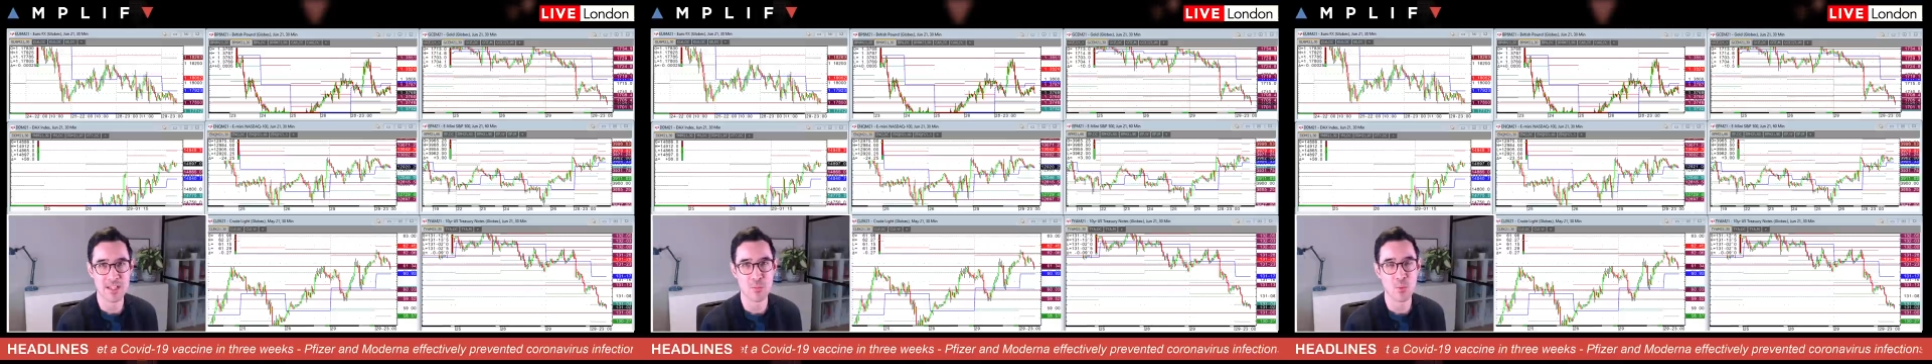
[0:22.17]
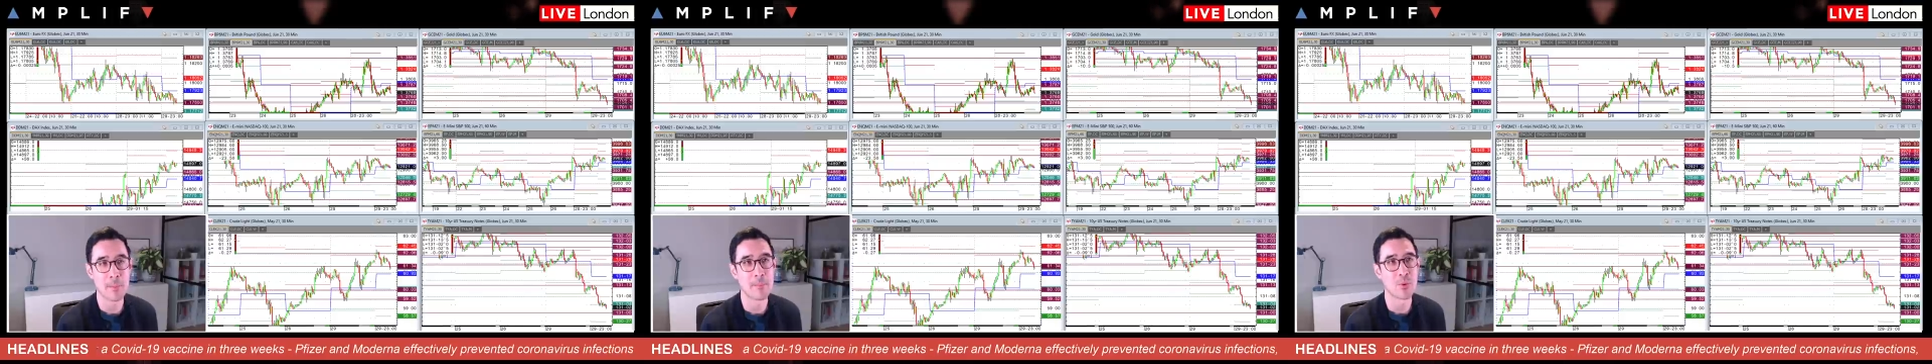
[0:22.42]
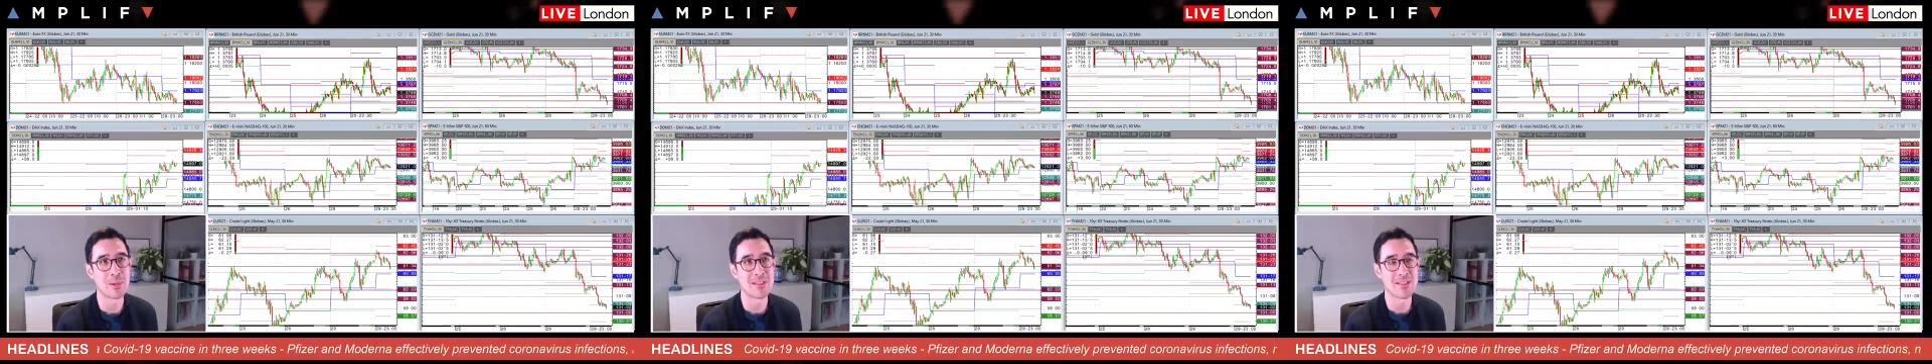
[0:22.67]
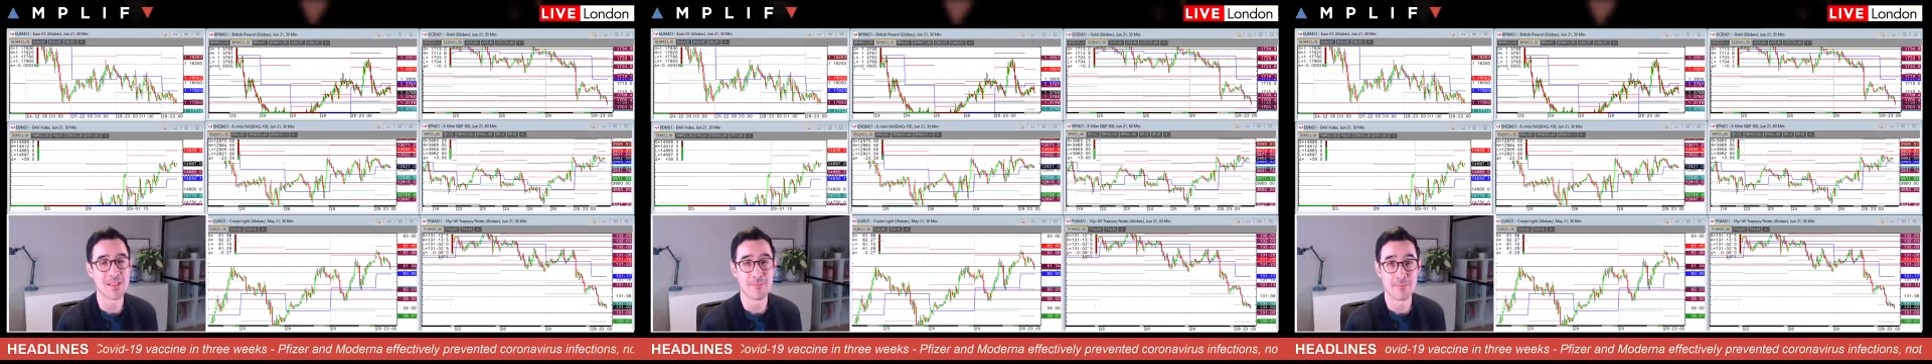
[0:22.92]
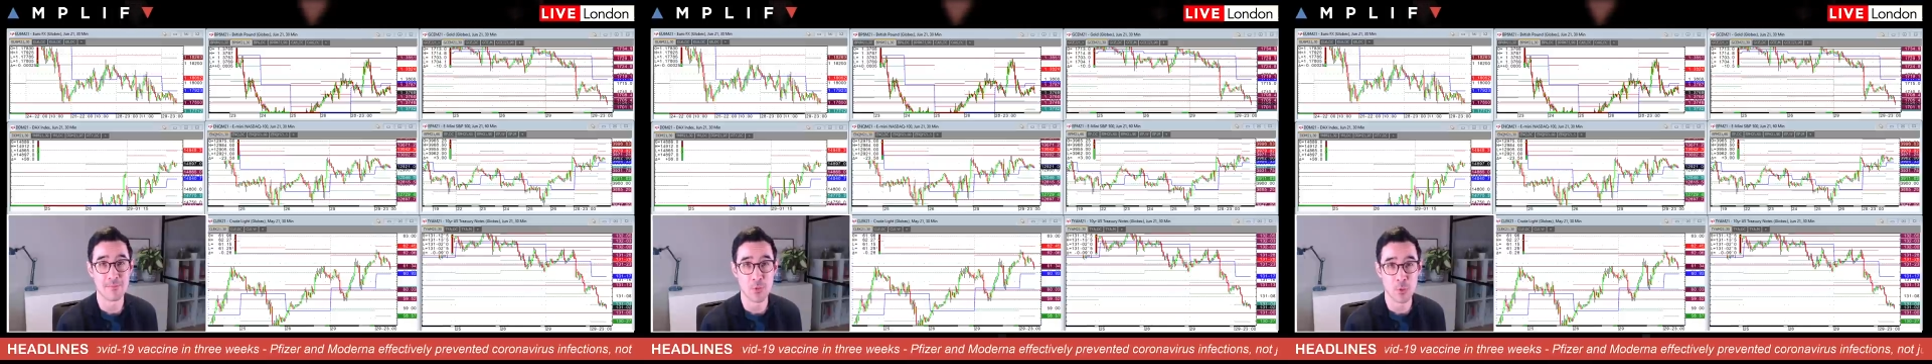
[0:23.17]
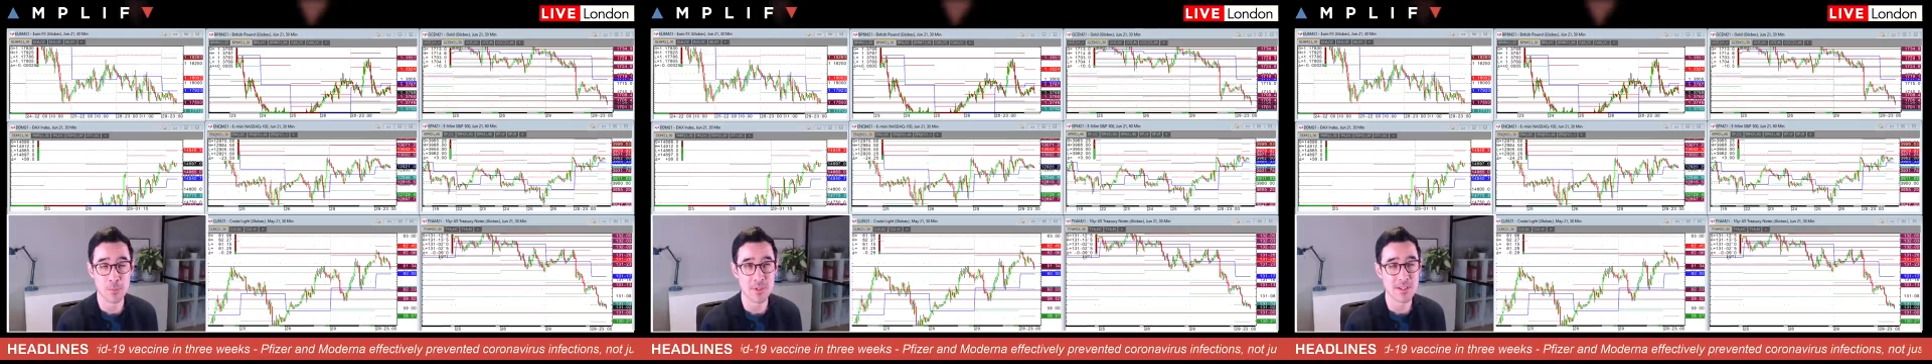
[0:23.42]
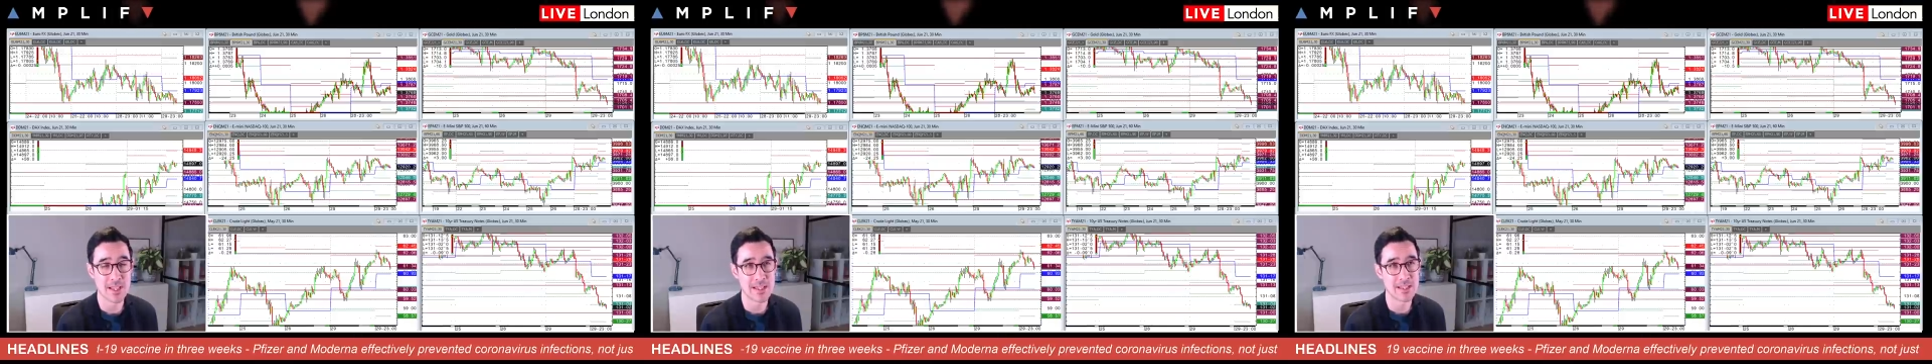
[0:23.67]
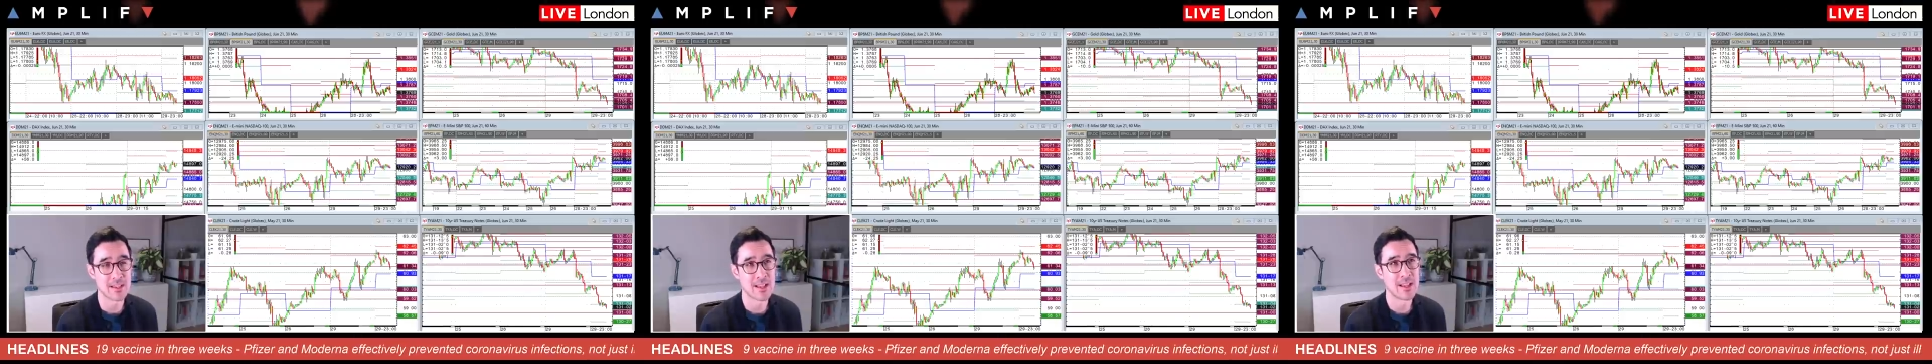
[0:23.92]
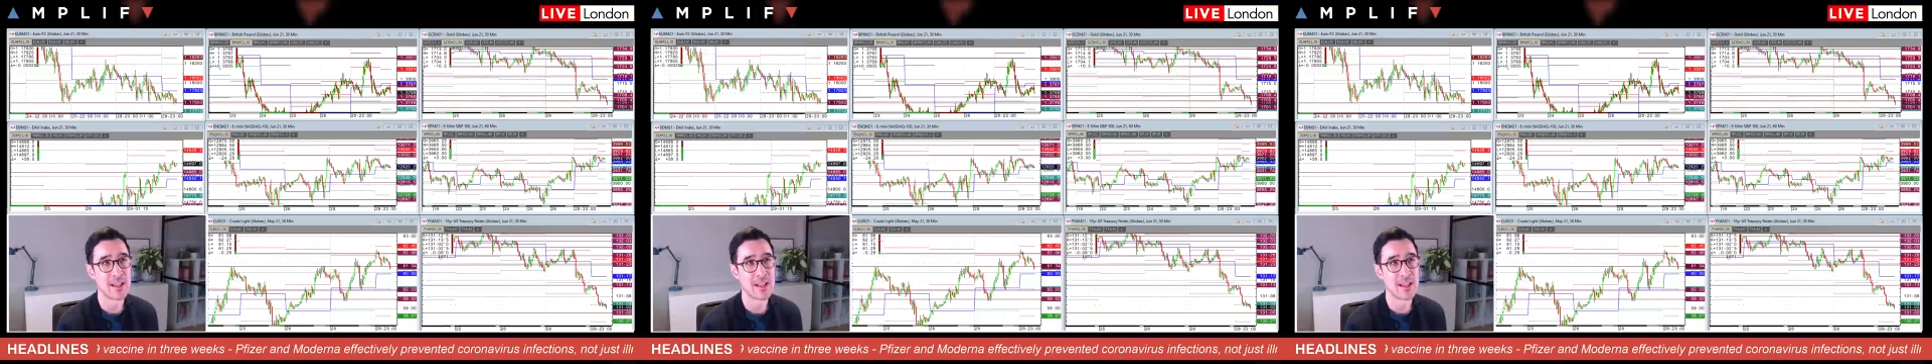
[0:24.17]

to one point seven four percent